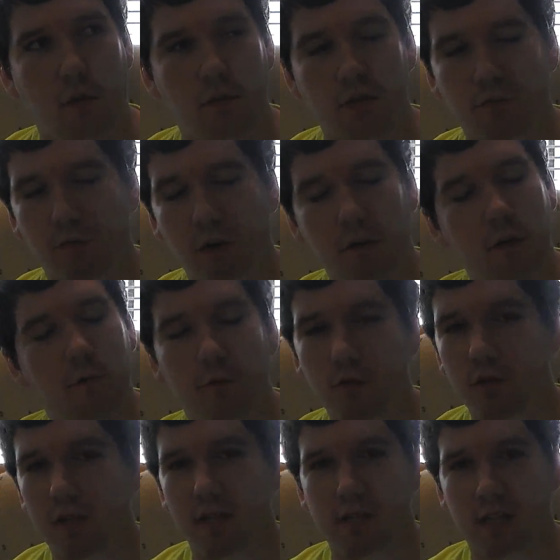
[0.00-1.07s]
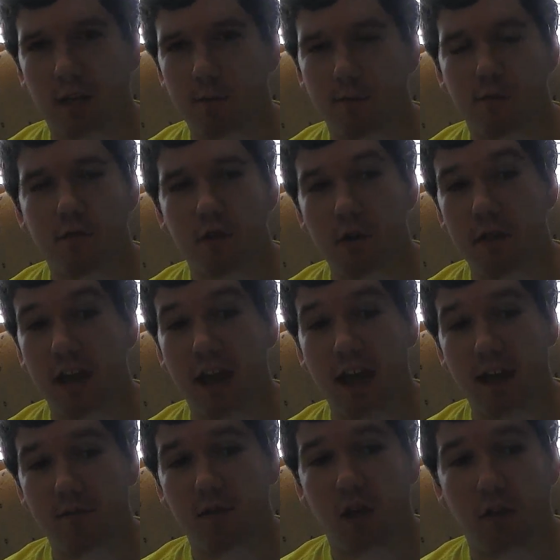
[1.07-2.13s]
There's very few sets of the game of Yu-Gi-Oh! that
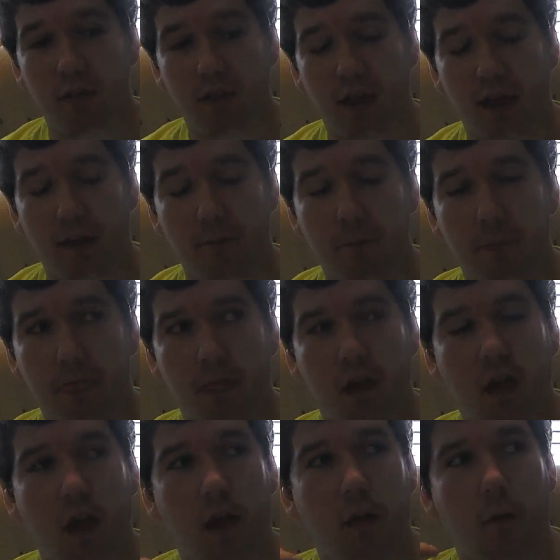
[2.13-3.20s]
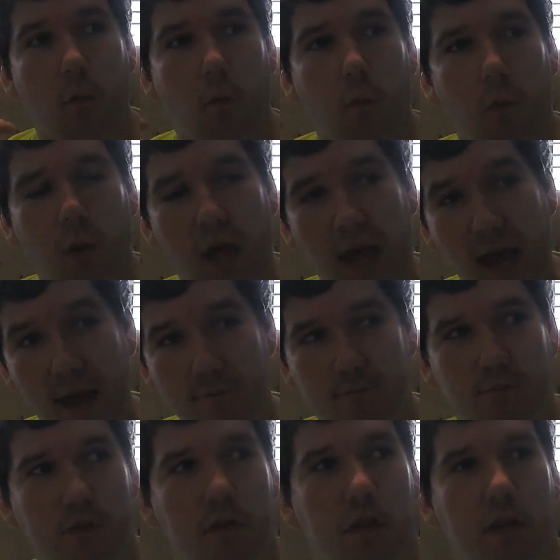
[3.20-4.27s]
have done that. What I'm
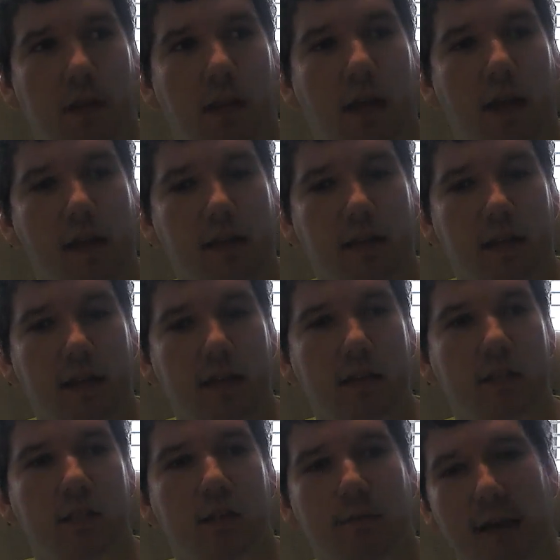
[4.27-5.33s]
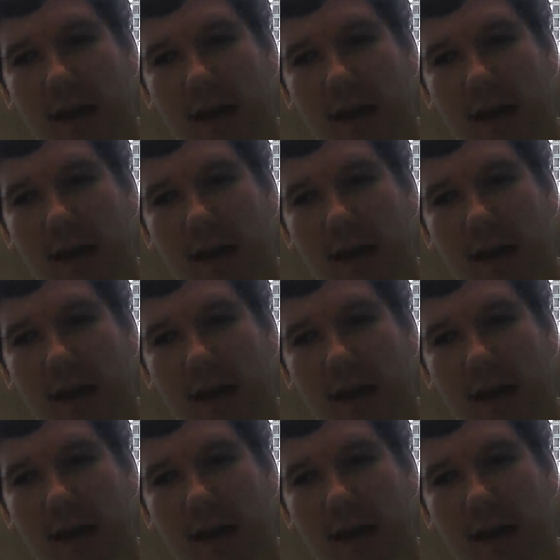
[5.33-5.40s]
feeling like is the